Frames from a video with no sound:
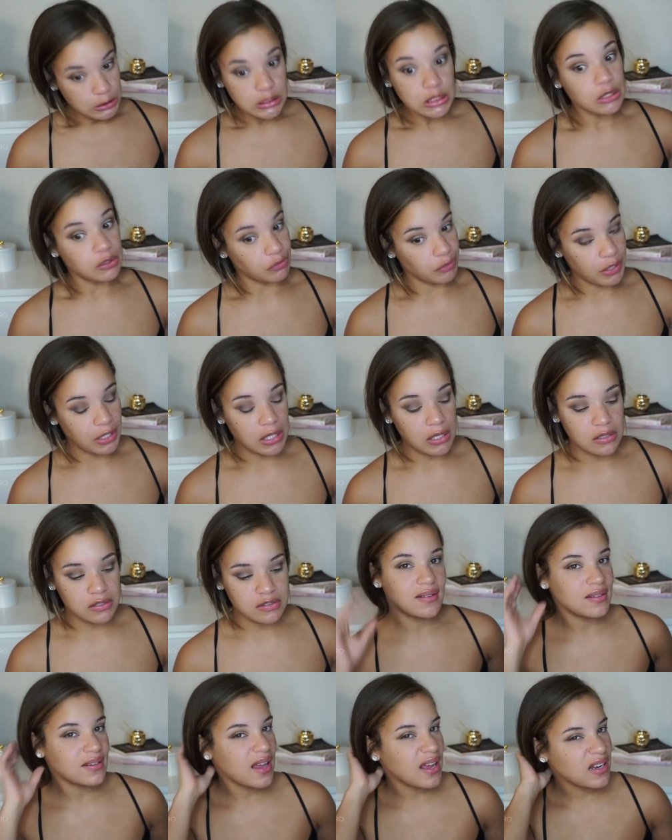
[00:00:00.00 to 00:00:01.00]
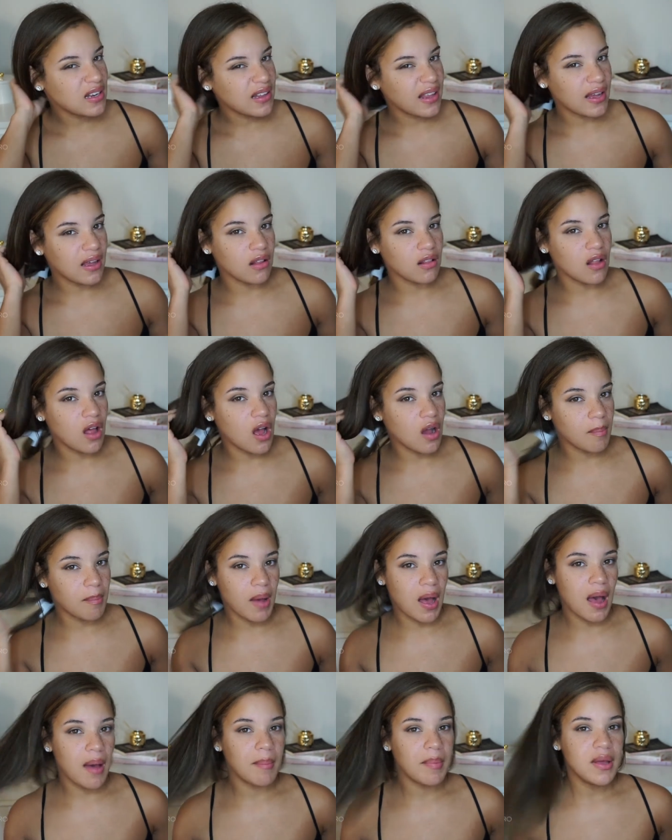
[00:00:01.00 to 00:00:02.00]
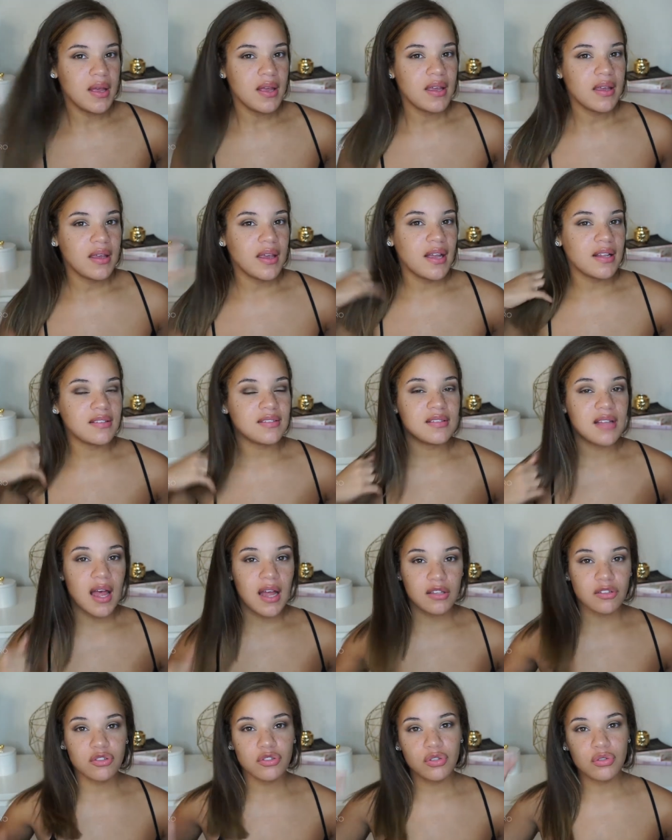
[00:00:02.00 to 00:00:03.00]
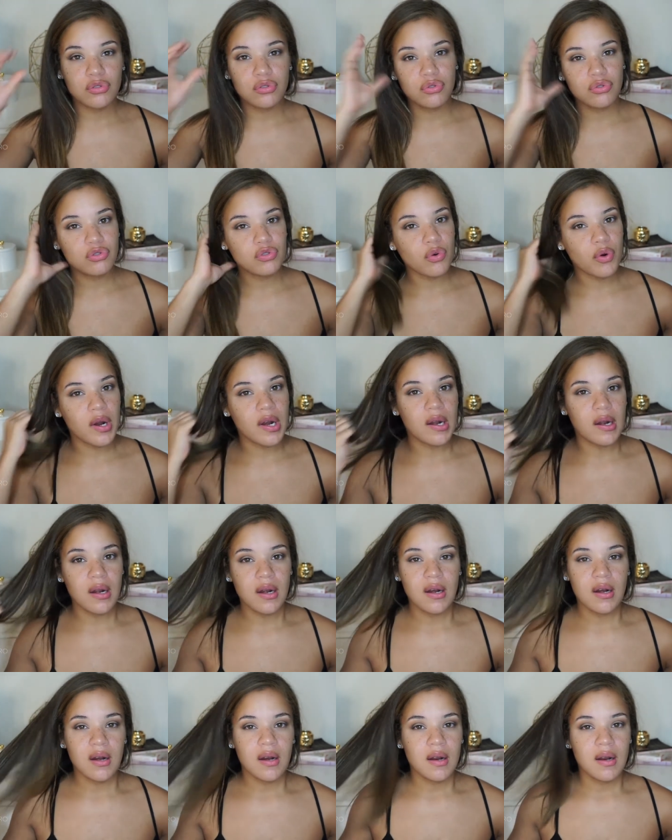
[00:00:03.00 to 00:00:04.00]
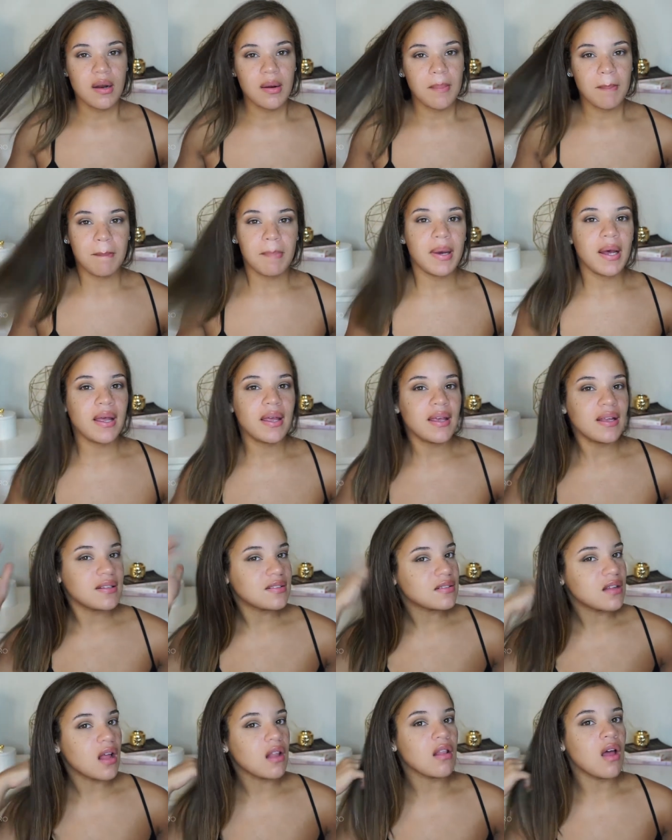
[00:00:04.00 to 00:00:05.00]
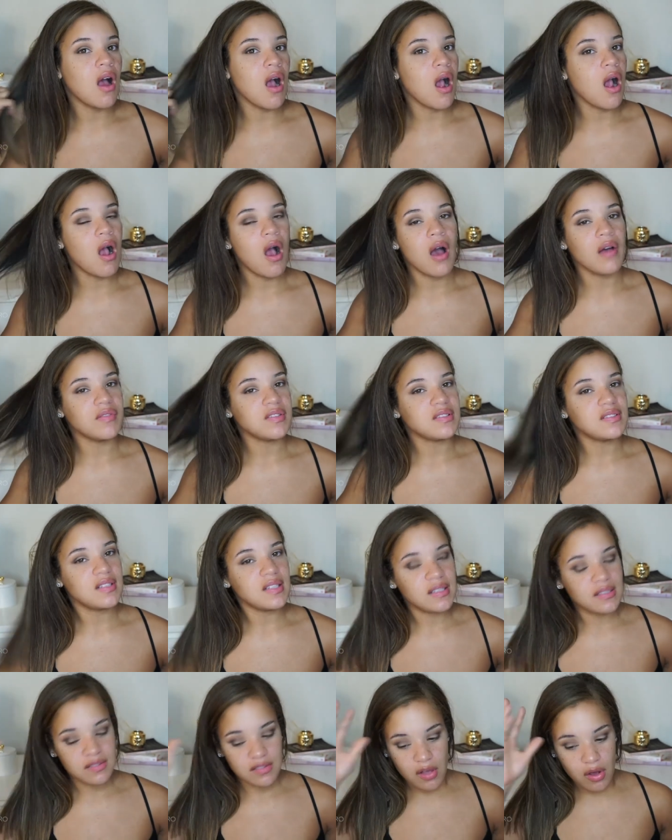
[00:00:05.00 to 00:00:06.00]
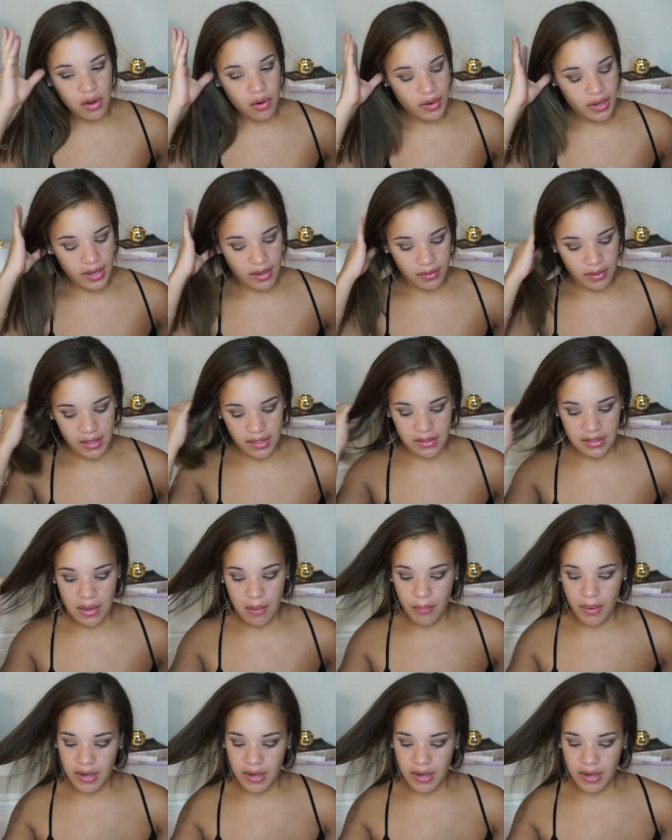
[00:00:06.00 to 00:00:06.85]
is real. So it's kind of like a long bob. It's not too too short, but it's not long, obviously, so it, it, it